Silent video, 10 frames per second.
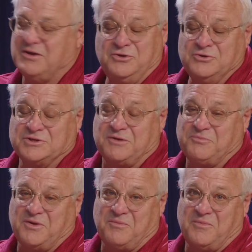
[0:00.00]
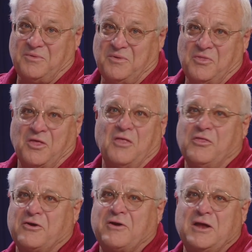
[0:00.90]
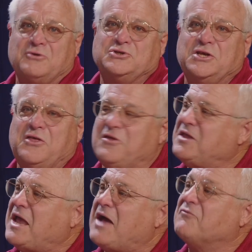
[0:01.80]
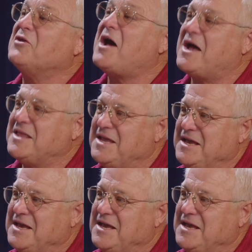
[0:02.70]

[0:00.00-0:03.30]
use up their energy that they have not.